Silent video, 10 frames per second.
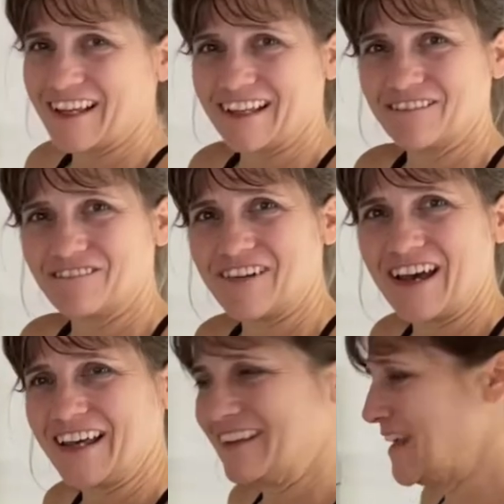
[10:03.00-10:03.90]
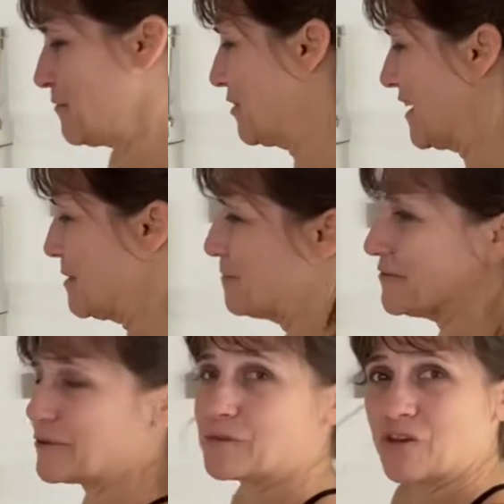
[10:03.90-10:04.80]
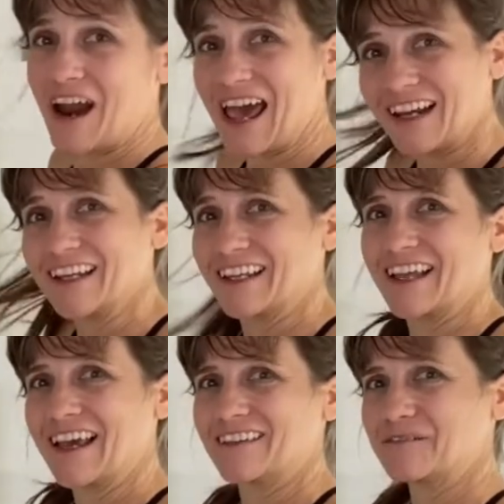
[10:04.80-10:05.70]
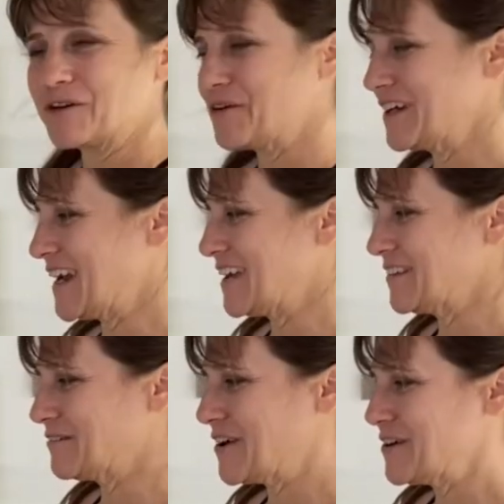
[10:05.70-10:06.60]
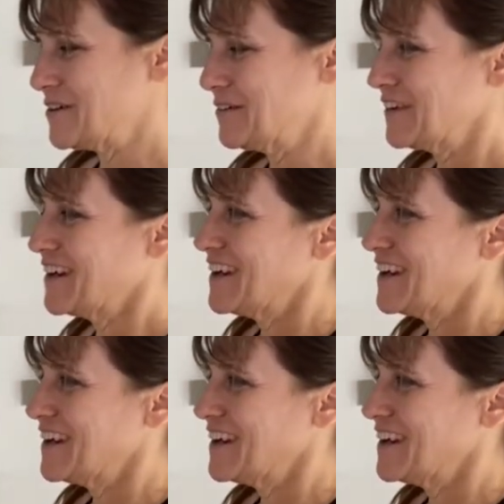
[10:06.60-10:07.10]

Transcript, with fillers: can find that will keep it from rattling as I'm going down the road.